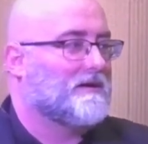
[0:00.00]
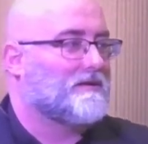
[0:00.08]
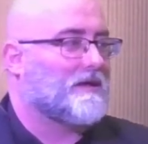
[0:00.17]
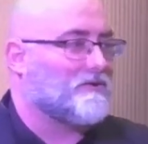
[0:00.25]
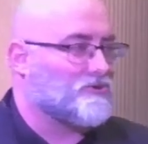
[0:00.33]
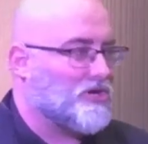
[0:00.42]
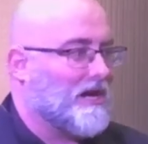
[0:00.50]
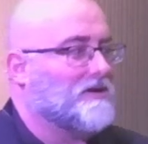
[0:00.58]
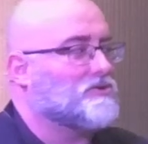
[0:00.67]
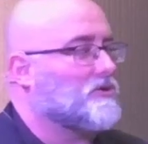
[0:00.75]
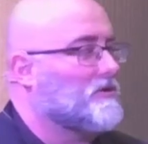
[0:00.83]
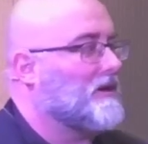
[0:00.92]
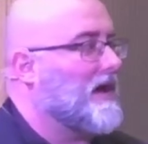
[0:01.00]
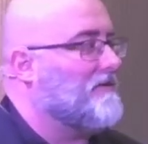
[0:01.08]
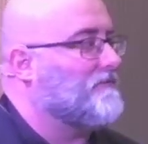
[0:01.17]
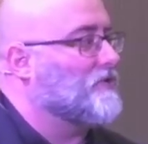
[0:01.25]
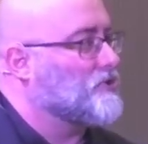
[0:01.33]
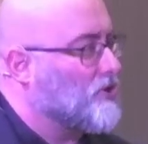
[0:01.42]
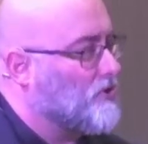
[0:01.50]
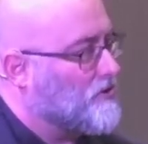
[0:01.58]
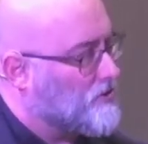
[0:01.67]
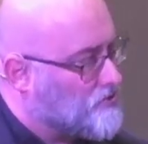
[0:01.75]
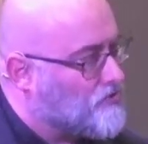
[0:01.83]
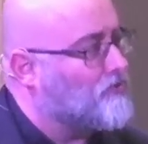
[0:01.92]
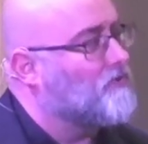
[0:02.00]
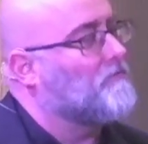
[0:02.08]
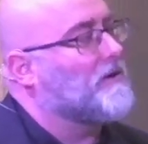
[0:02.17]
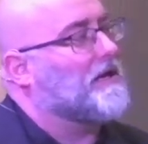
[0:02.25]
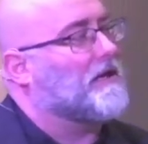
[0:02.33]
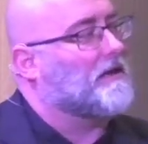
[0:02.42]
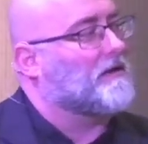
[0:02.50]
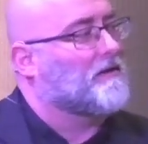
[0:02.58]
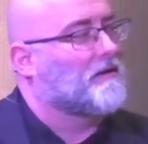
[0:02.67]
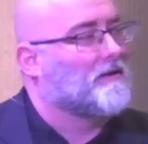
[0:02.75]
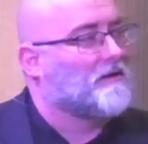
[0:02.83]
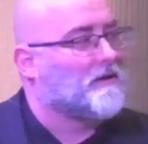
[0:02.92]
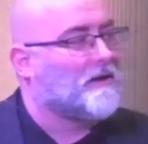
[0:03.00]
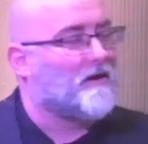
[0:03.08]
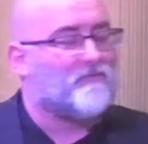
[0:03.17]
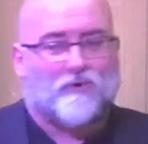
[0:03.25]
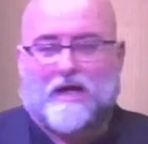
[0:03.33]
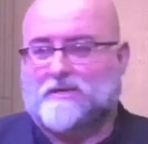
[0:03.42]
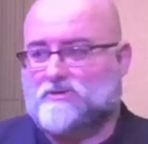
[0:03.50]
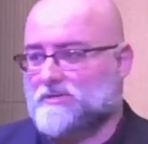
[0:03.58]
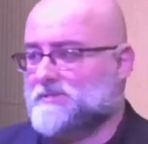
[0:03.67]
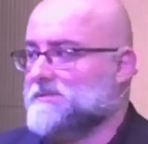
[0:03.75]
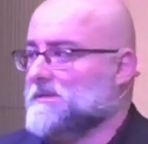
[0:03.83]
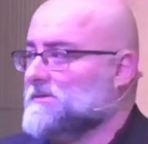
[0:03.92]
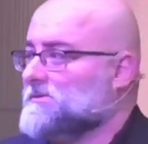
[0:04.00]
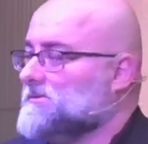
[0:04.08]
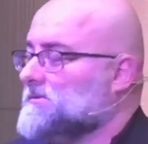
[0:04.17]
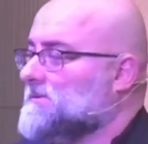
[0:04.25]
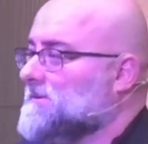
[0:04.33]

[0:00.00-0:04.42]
that'll change your life and show you the true meaning of righteousness.